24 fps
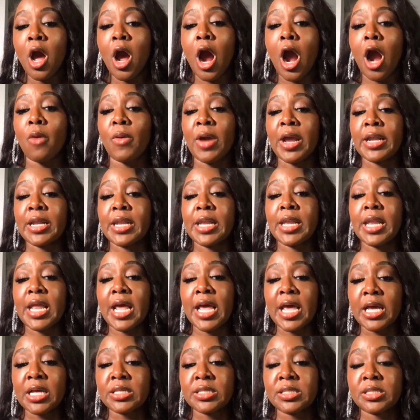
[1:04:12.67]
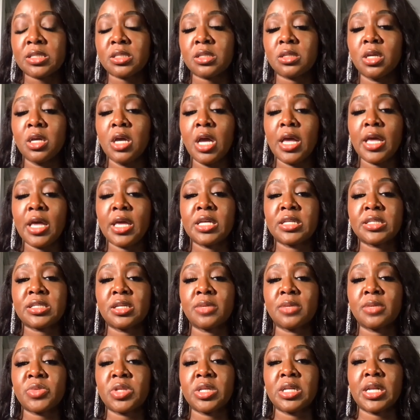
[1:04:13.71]
All right, next is
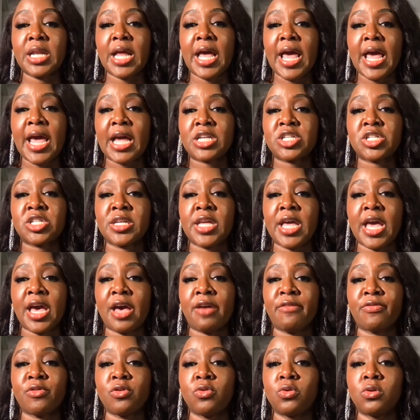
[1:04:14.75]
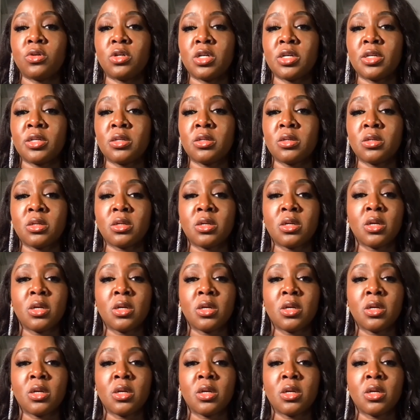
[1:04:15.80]
something that I actually have on